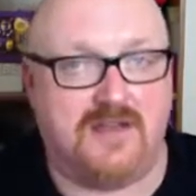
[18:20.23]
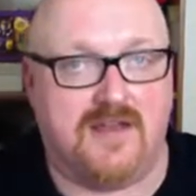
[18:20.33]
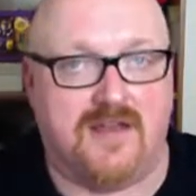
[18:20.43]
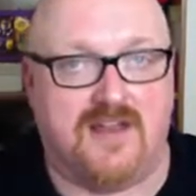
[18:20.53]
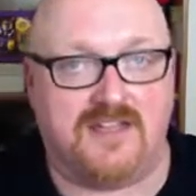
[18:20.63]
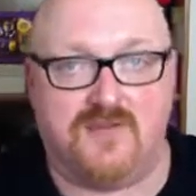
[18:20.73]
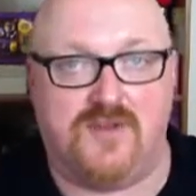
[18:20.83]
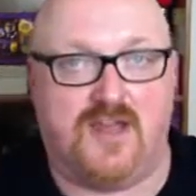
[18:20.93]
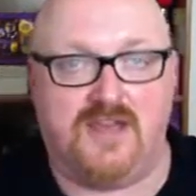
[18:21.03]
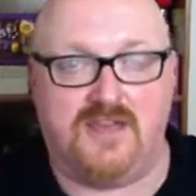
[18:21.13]
I
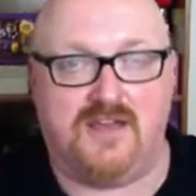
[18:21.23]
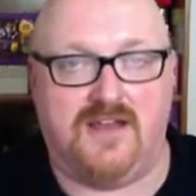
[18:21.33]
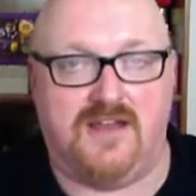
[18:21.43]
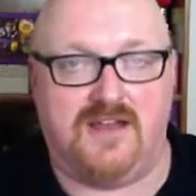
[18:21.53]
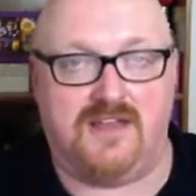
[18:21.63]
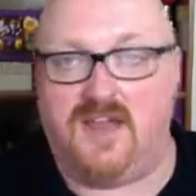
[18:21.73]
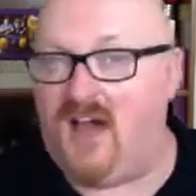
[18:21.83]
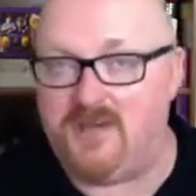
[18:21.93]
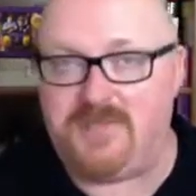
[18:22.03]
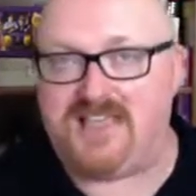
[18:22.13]
do like
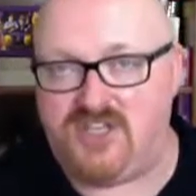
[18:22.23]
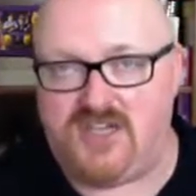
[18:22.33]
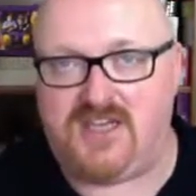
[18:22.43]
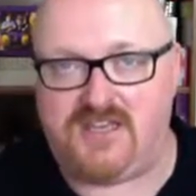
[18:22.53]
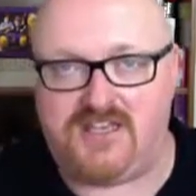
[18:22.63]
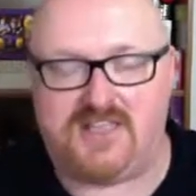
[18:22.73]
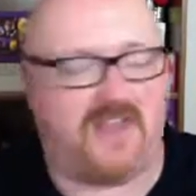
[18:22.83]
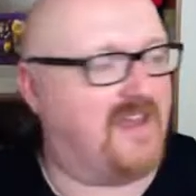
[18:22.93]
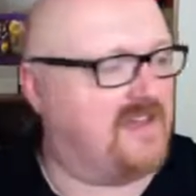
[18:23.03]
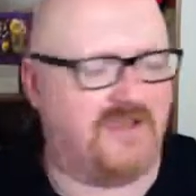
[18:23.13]
card magic and things like
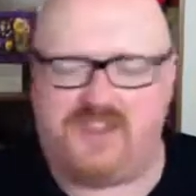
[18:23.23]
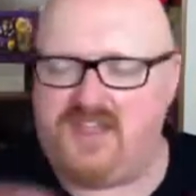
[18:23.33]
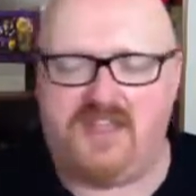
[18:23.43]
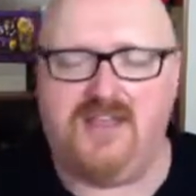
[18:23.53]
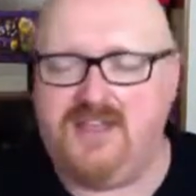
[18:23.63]
that. Nothing,